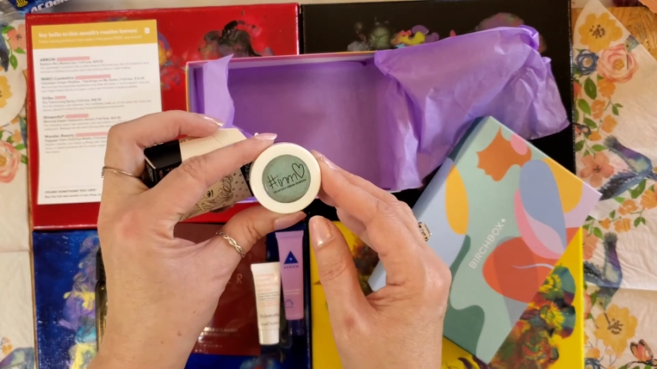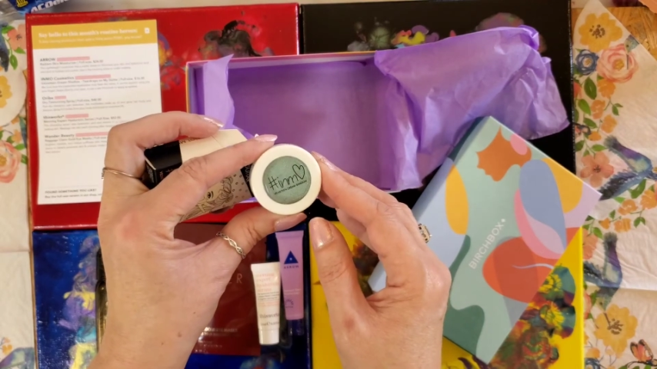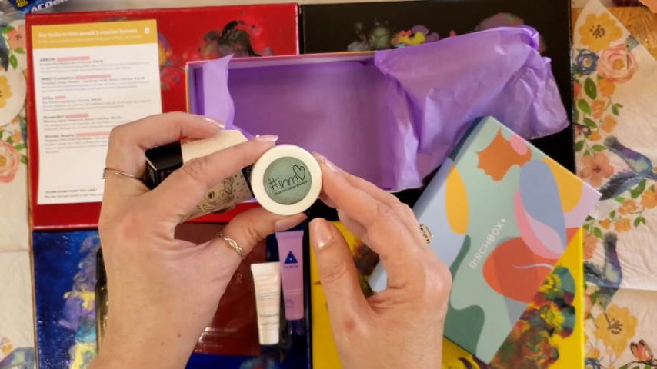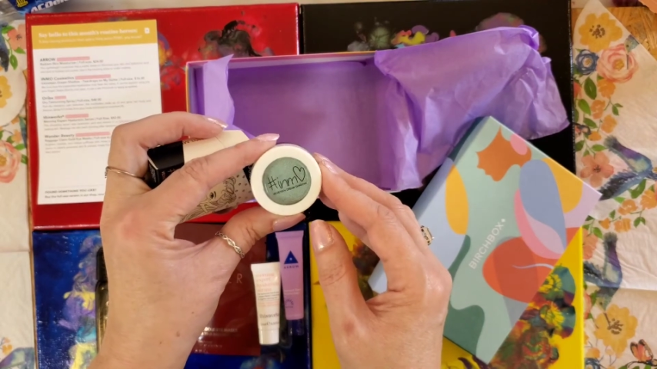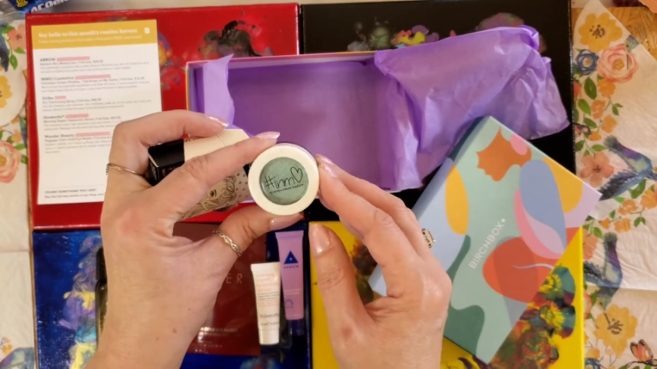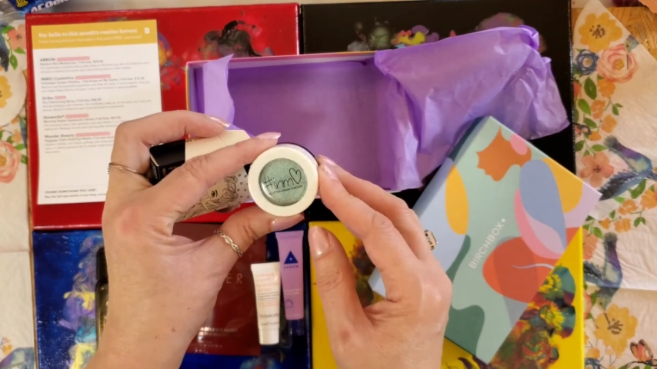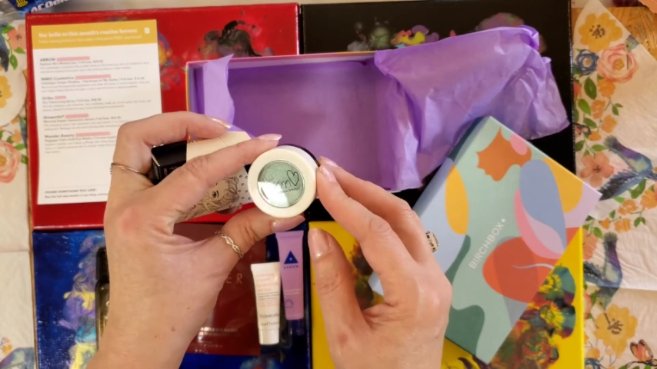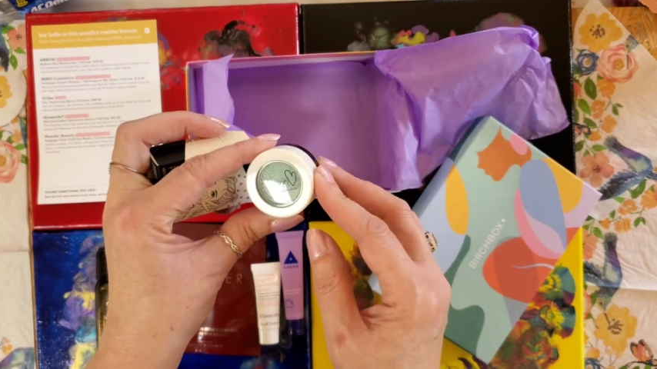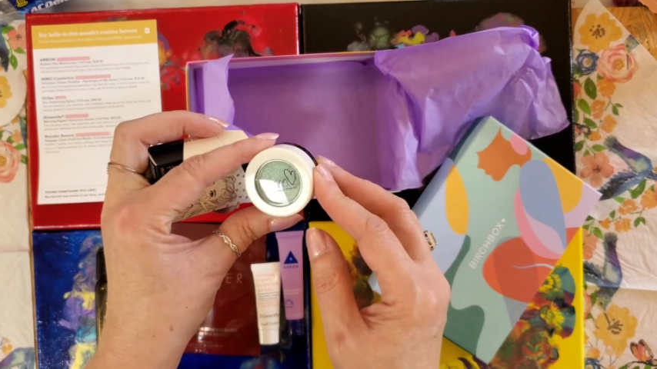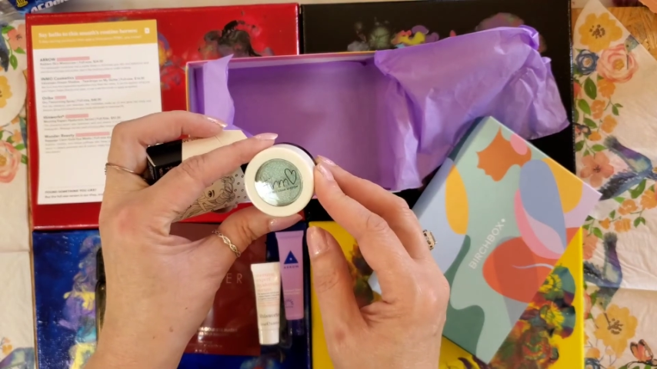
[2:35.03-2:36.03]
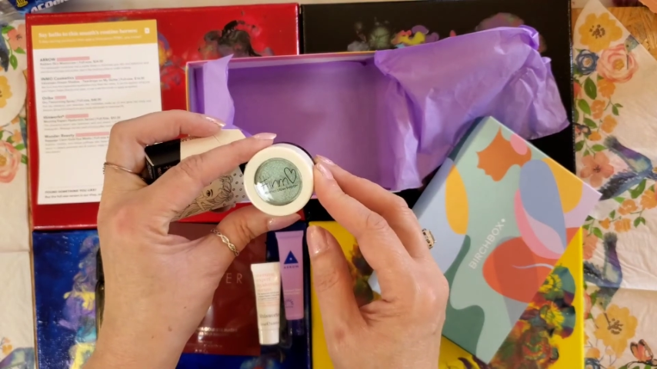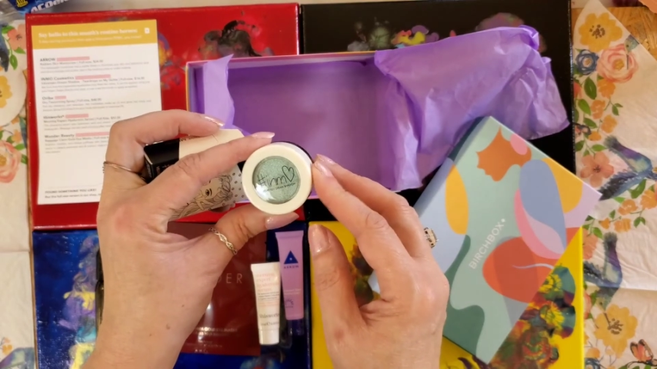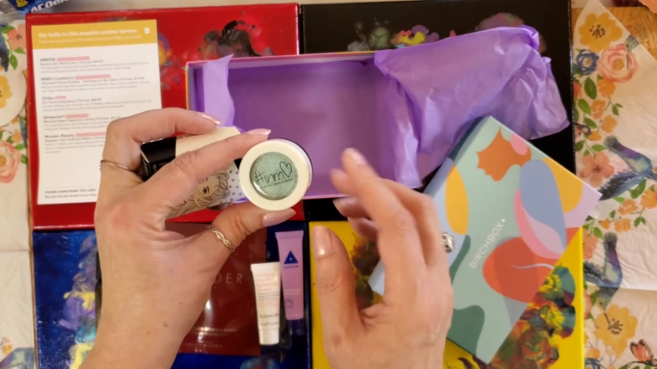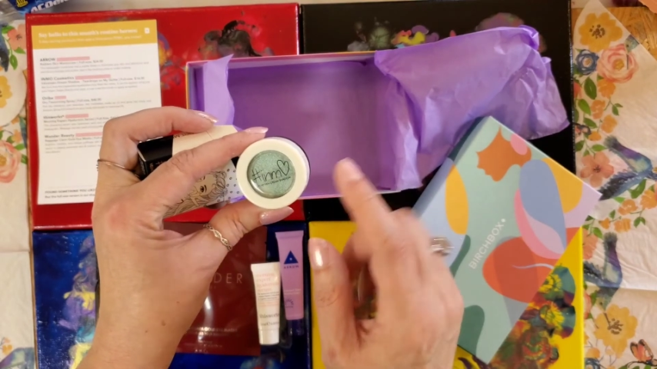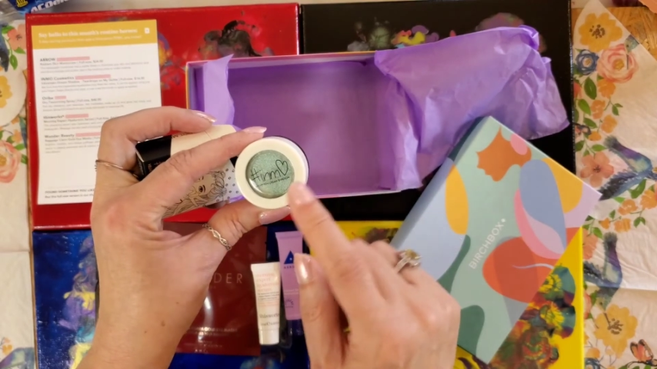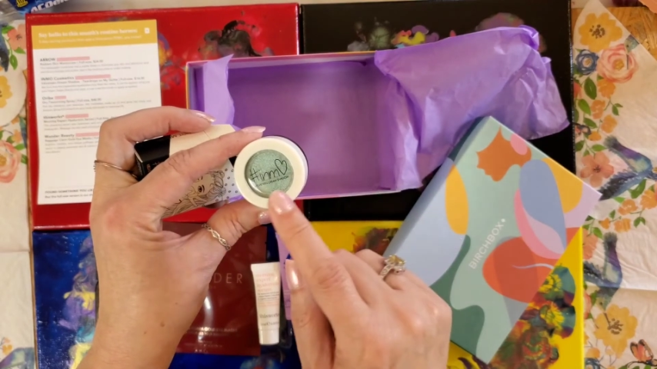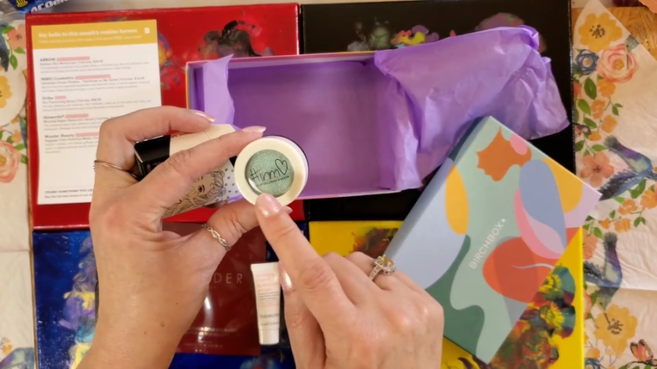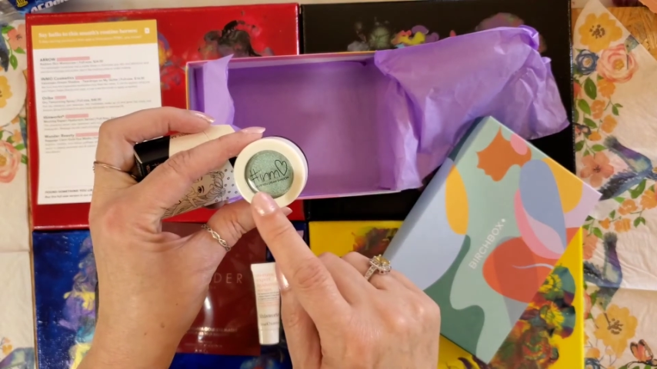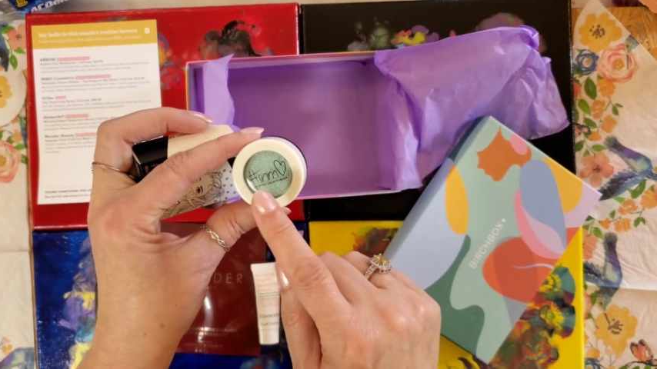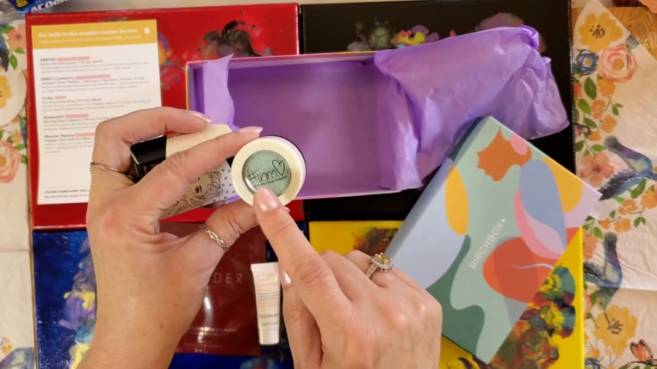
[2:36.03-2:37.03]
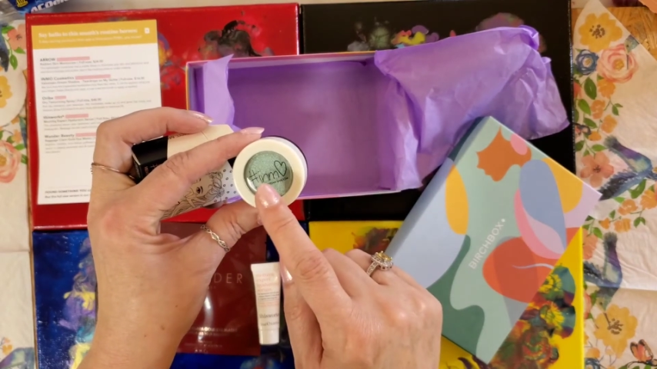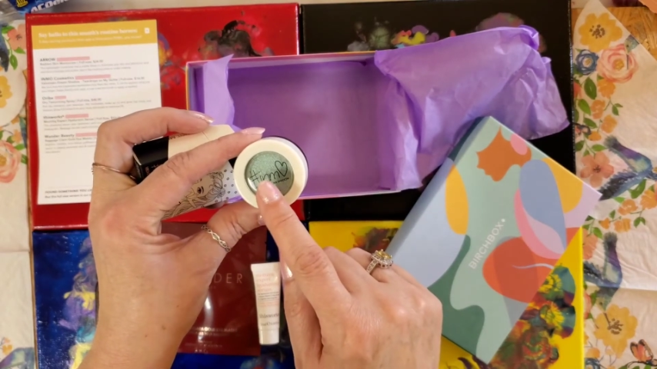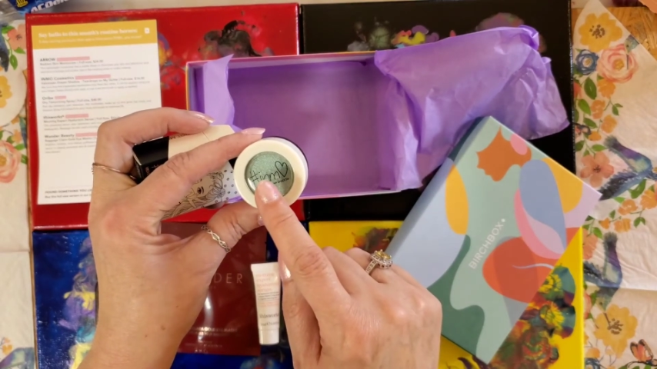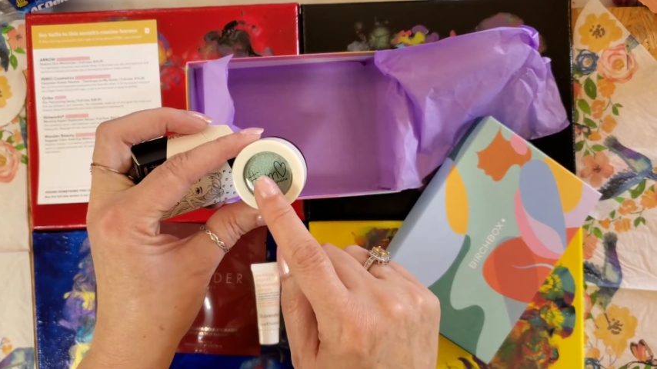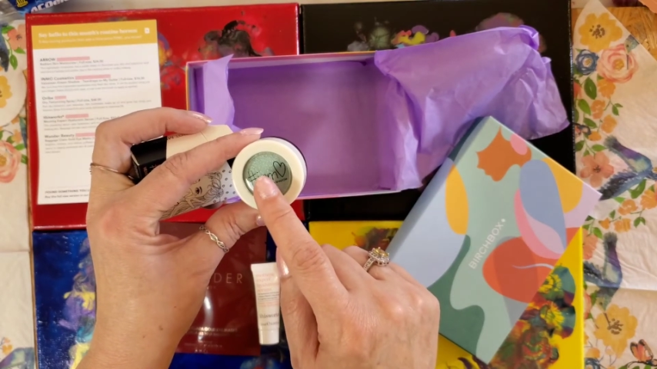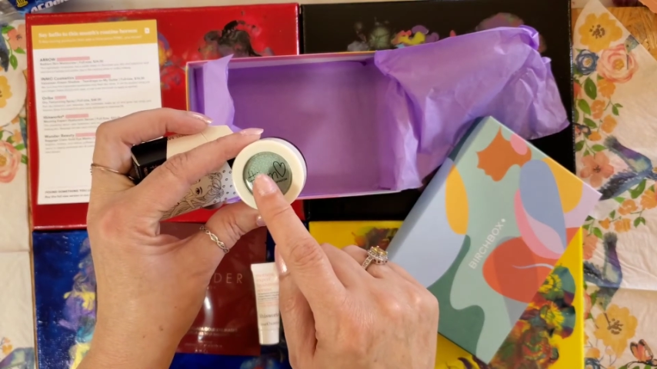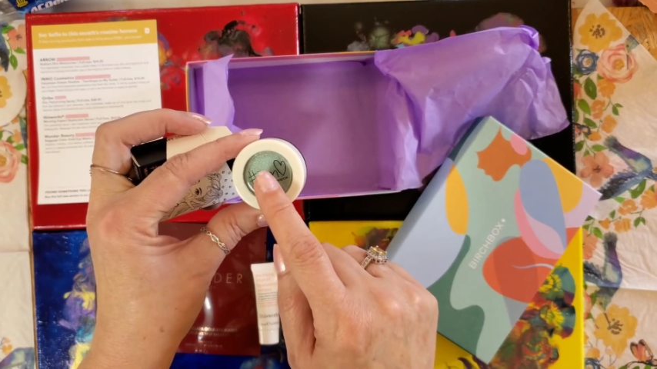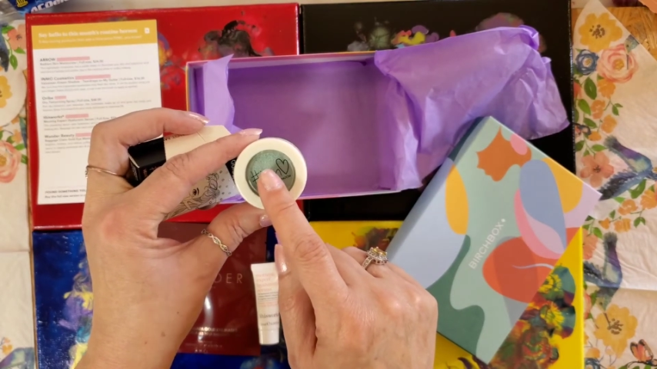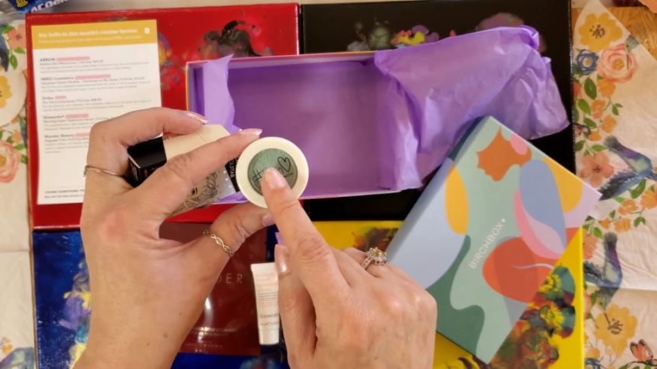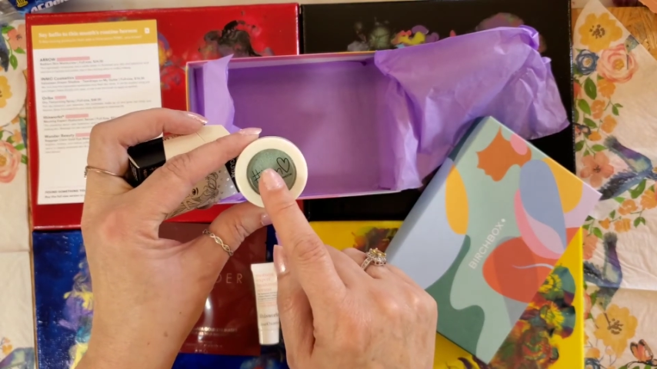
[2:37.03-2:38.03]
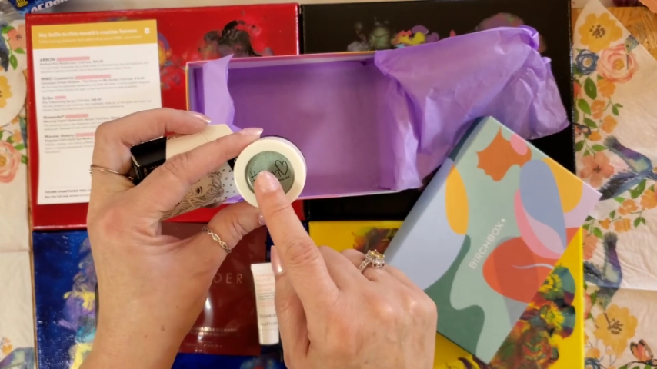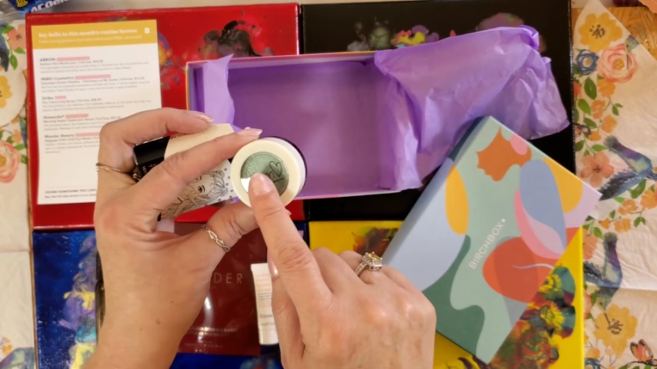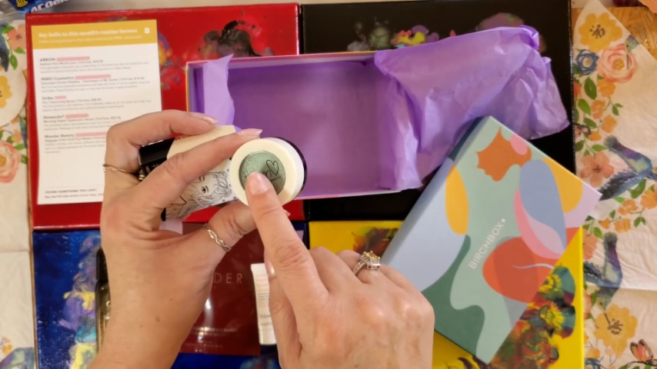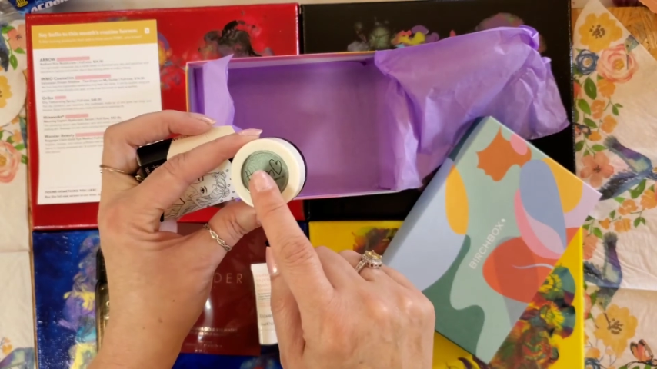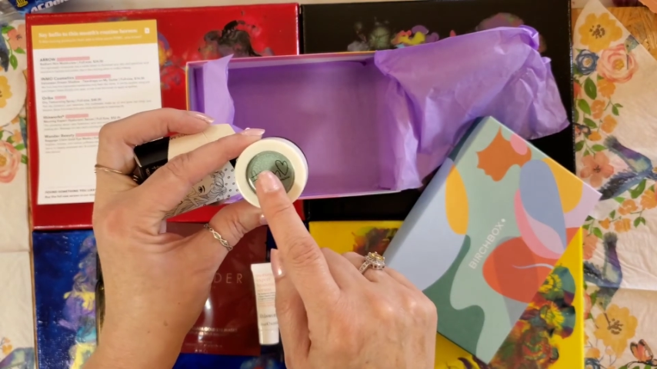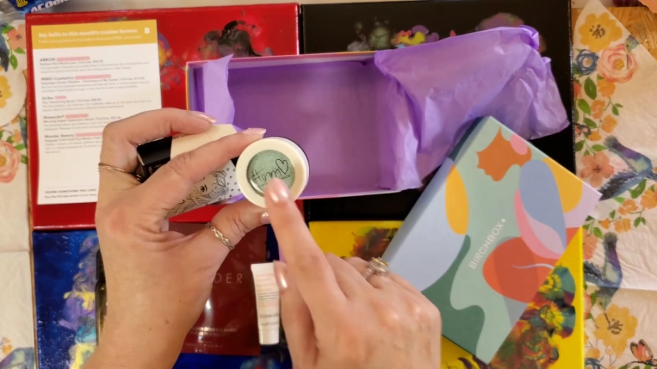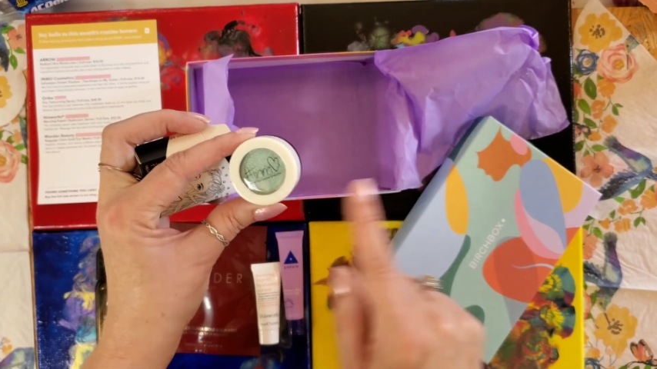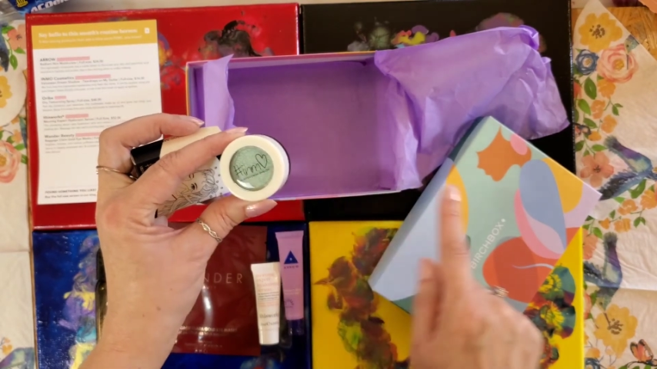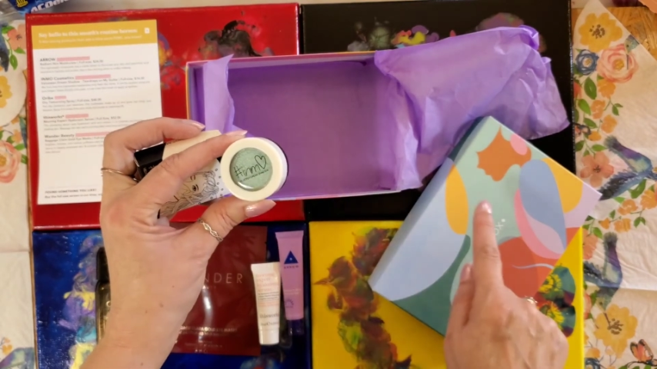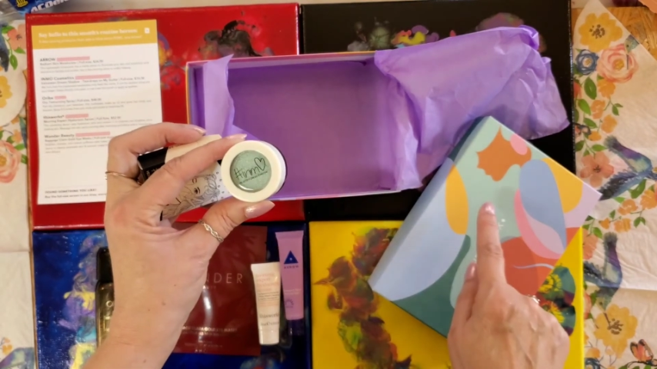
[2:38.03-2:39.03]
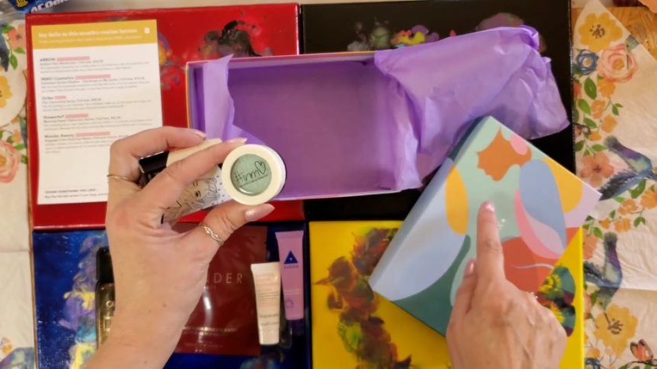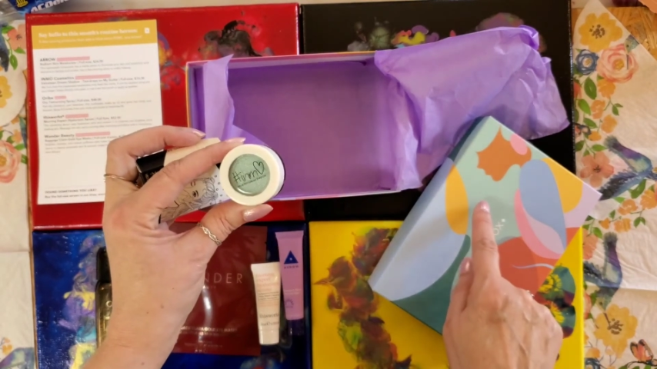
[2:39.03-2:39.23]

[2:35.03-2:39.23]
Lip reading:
(no speaker visible)